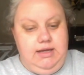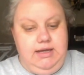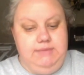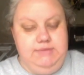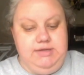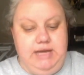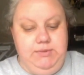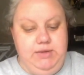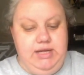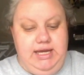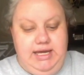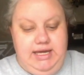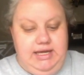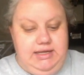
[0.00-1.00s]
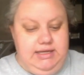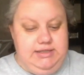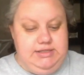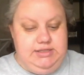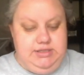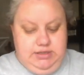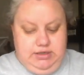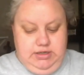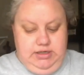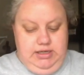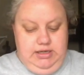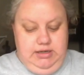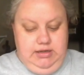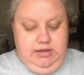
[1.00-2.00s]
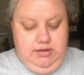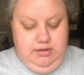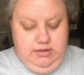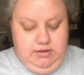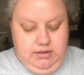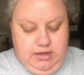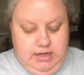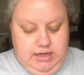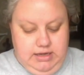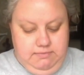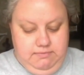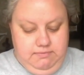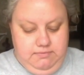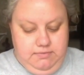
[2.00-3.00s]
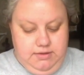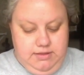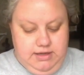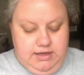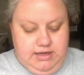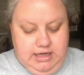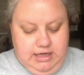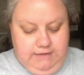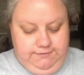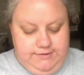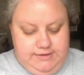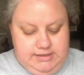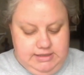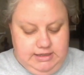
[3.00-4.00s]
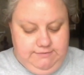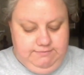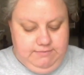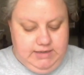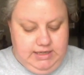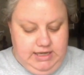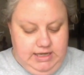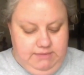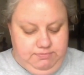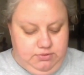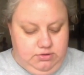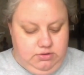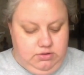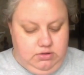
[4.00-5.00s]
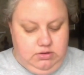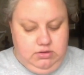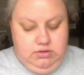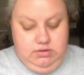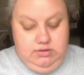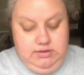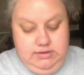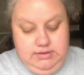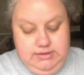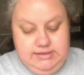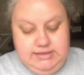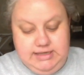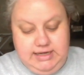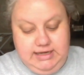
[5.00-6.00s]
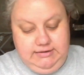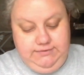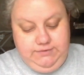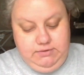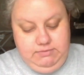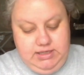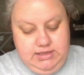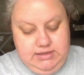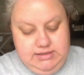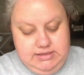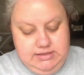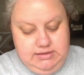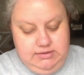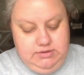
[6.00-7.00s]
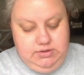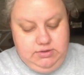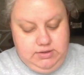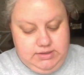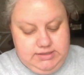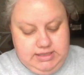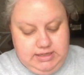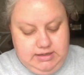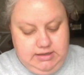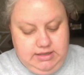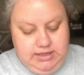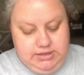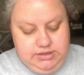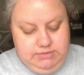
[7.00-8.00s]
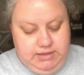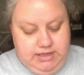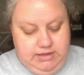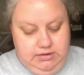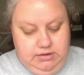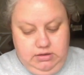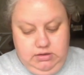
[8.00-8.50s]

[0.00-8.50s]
So I went ahead and started the cuffs of my April socks for Mina's New York sock collection pattern.